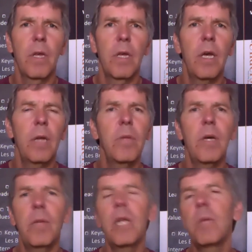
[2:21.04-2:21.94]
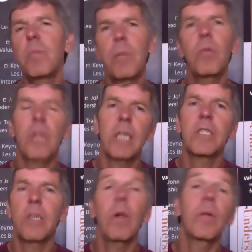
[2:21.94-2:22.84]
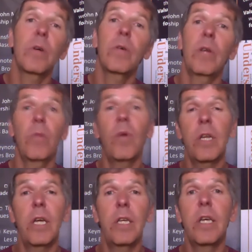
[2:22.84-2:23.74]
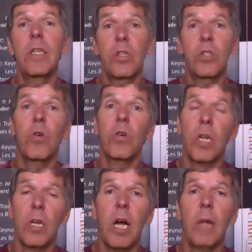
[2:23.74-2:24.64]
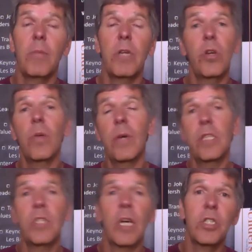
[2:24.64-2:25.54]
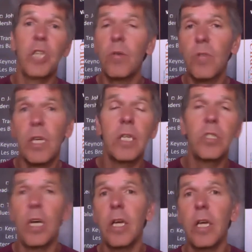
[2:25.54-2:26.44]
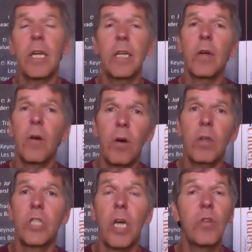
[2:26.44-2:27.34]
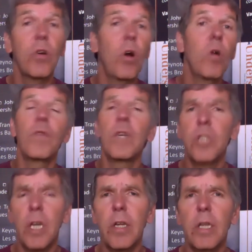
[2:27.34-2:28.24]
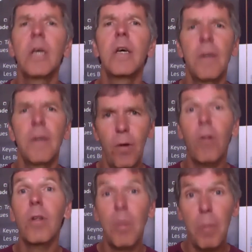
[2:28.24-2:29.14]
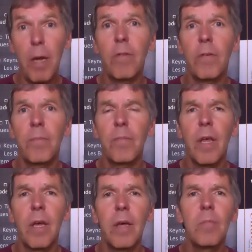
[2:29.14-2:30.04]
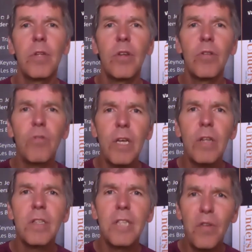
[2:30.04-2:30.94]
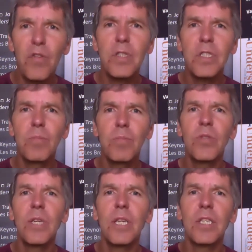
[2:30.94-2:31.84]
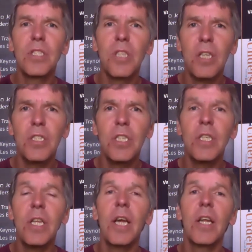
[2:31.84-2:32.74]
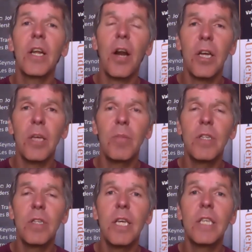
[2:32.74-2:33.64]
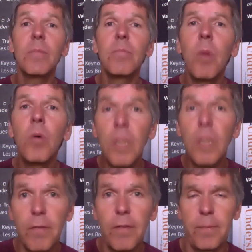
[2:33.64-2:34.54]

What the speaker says: And many people, they can say, well, in the one they just talk calmly, and the other one they start shouting at each other and shouting over each other, all the above. But the real difference between a discussion and an argument is motive.